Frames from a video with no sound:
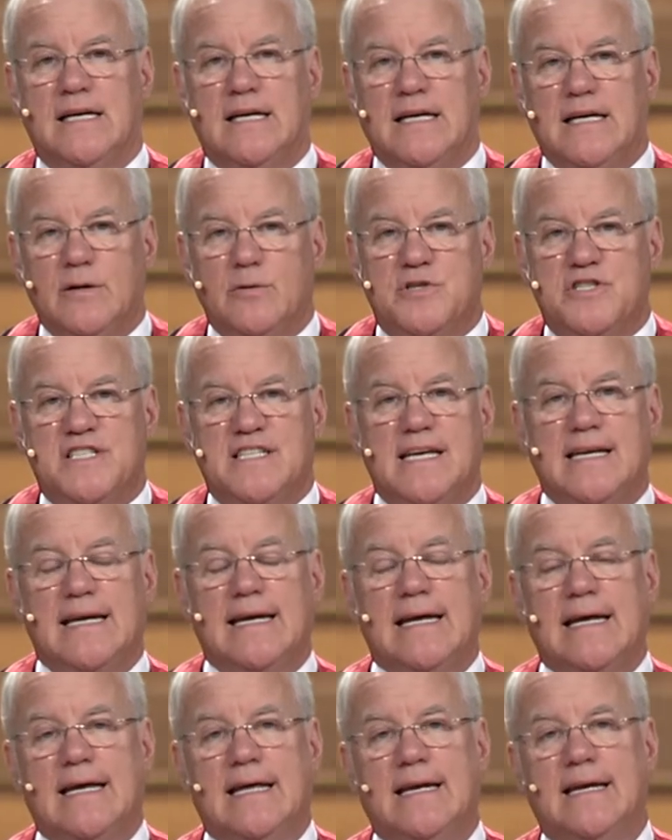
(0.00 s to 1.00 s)
He was
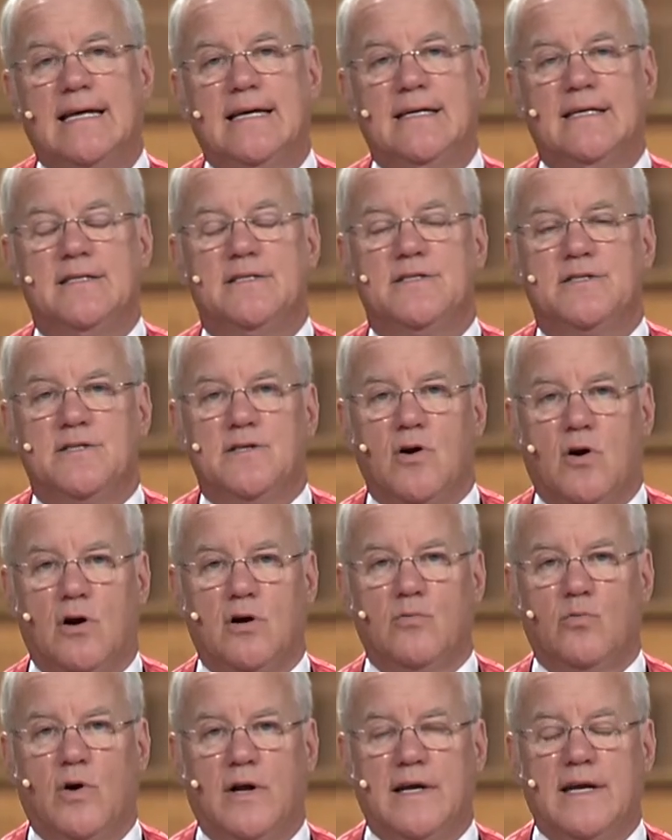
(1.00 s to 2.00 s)
sitting in his
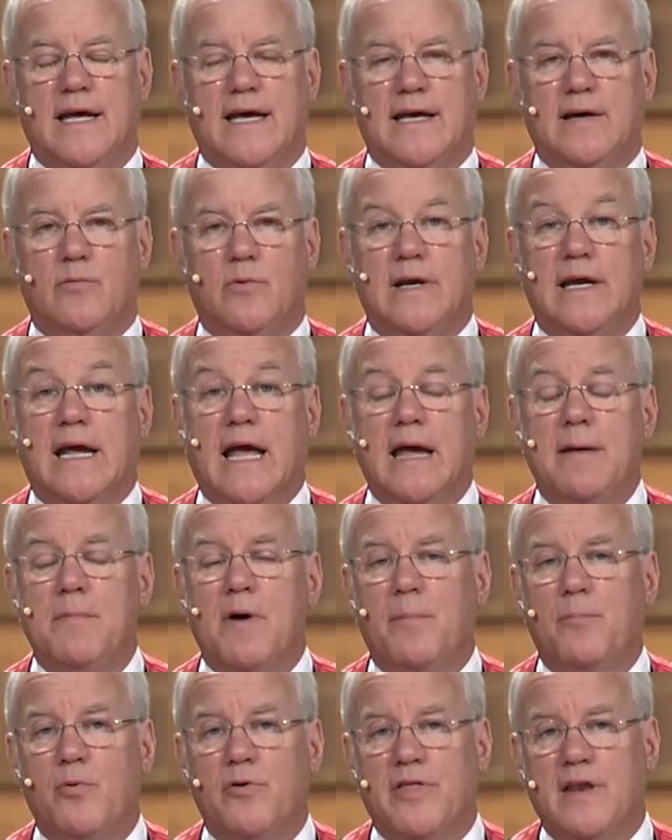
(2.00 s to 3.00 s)
yard one day when he came
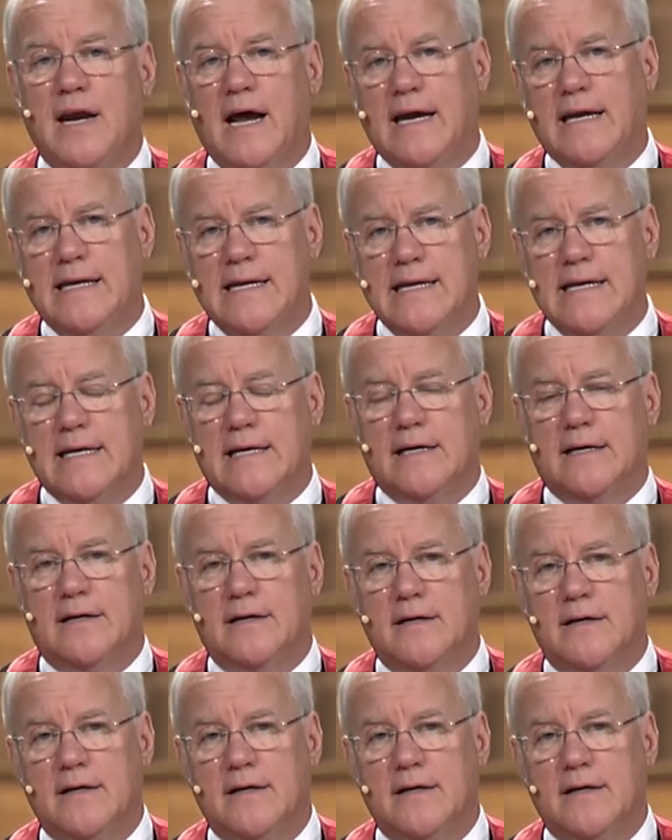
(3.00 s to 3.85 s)
up with an idea.